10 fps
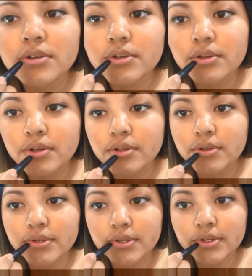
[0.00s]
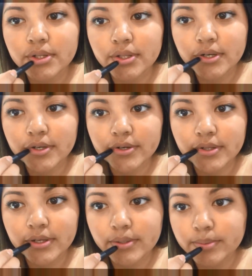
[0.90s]
So you can use it to line your
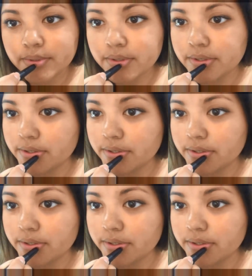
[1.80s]
lips.